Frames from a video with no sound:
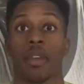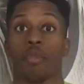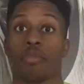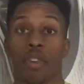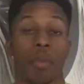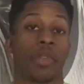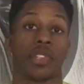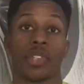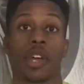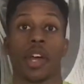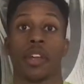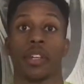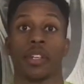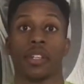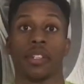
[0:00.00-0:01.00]
from the sun.
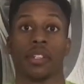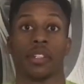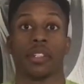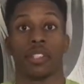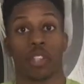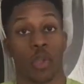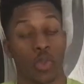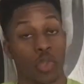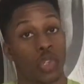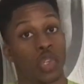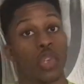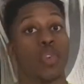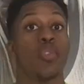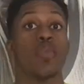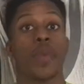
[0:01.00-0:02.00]
Those are
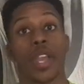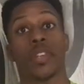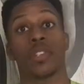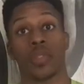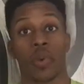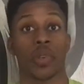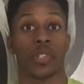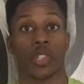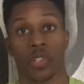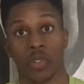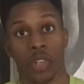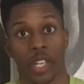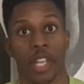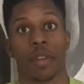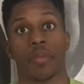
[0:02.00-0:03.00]
2 main sources you're
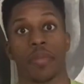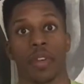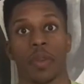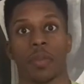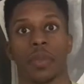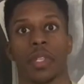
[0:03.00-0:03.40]
going to get it from.